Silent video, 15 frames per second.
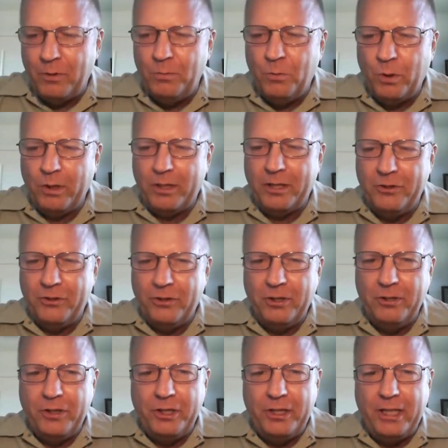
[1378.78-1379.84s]
they were more
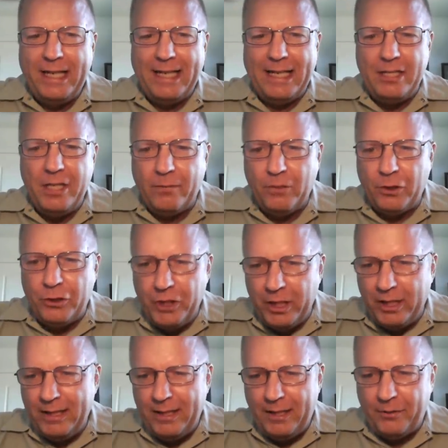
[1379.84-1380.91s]
concerned that they had never
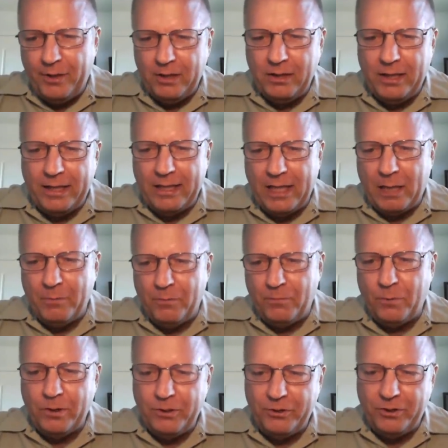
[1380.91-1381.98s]
done anything like that
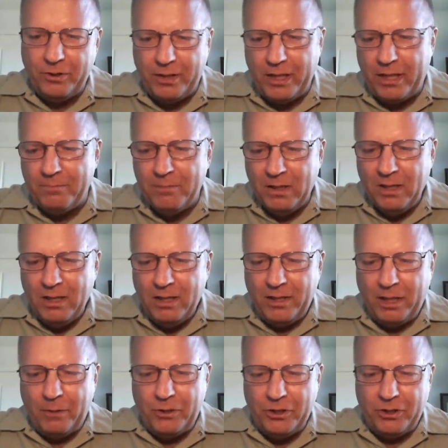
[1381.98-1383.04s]
before, and so they
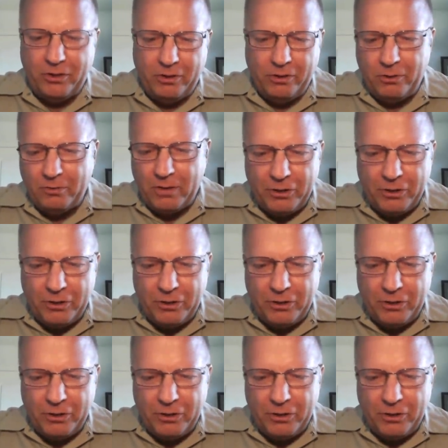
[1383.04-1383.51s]
they were just a